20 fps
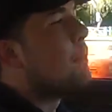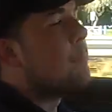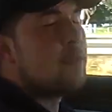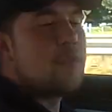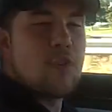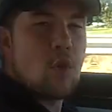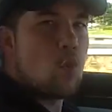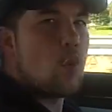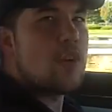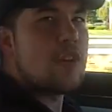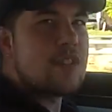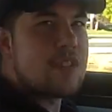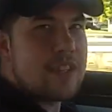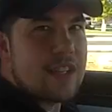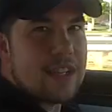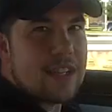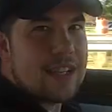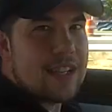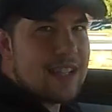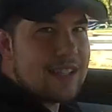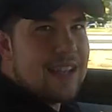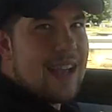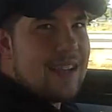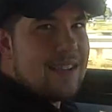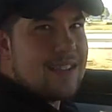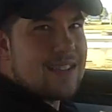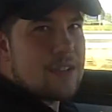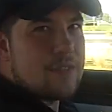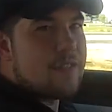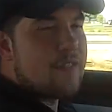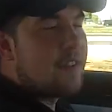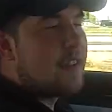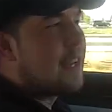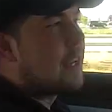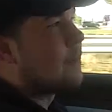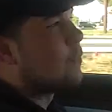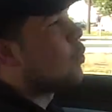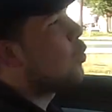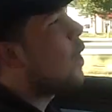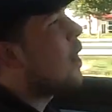So where's the Cadenza fit
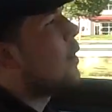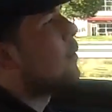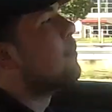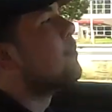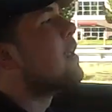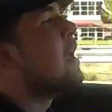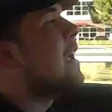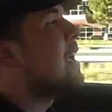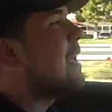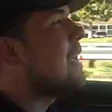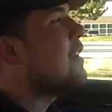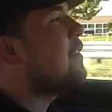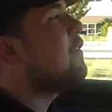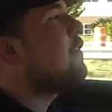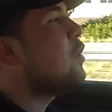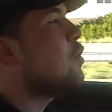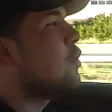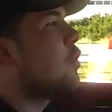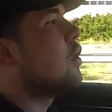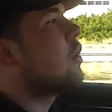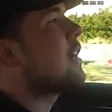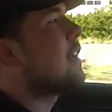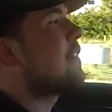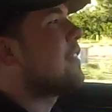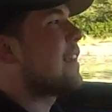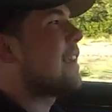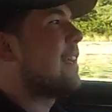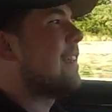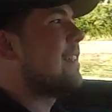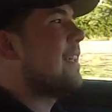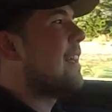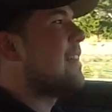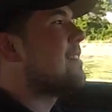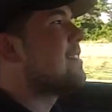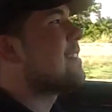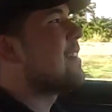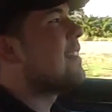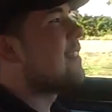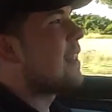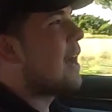in? Well, if you look at the
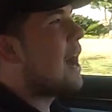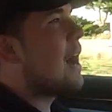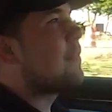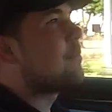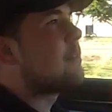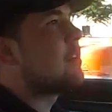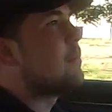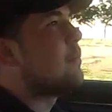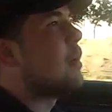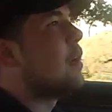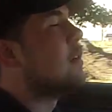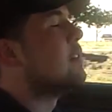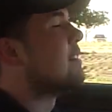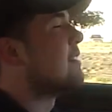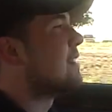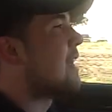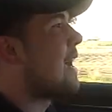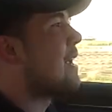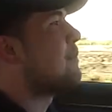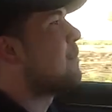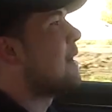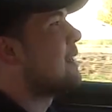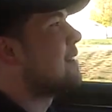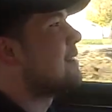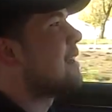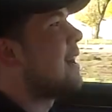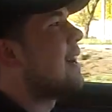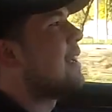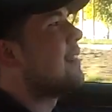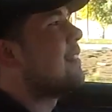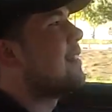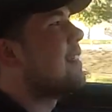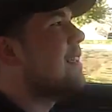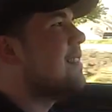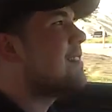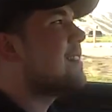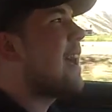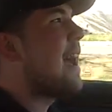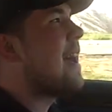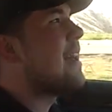Cadenza and the Optima side by side,
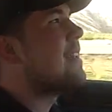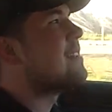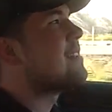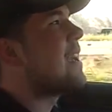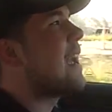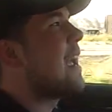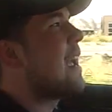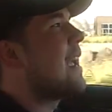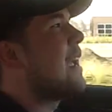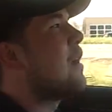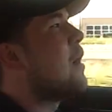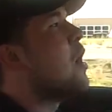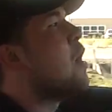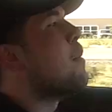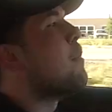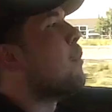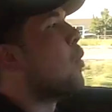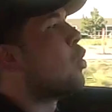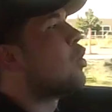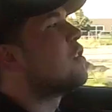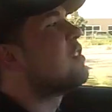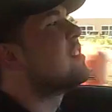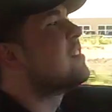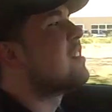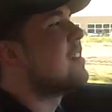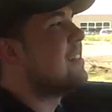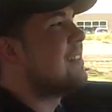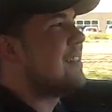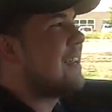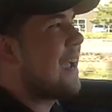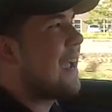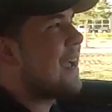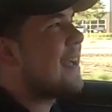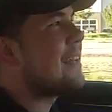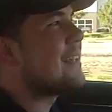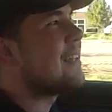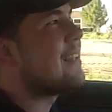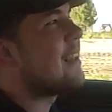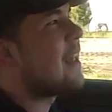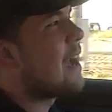this has a more
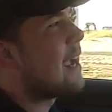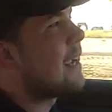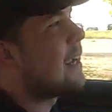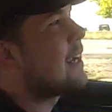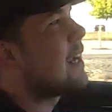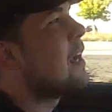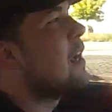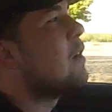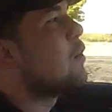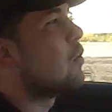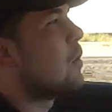sedan-like